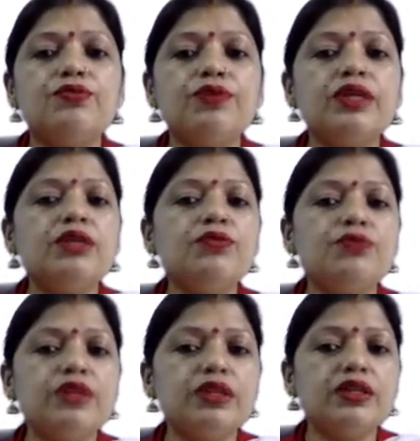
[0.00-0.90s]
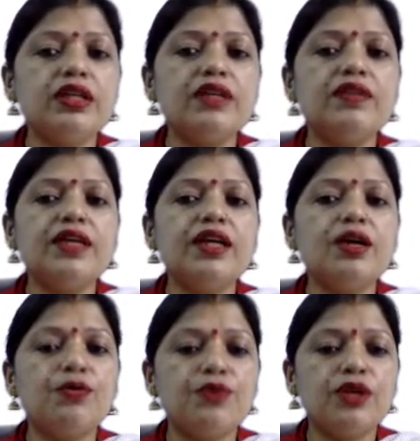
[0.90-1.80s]
feel fear and they are
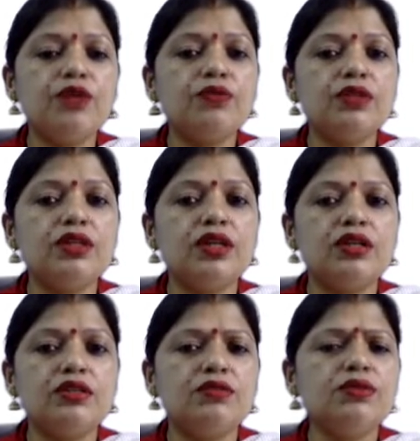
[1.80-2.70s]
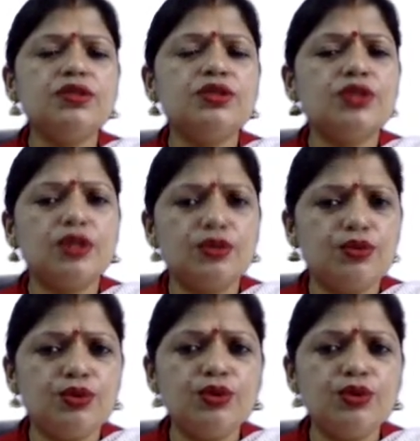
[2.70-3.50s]
afraid of the dark, which is not good.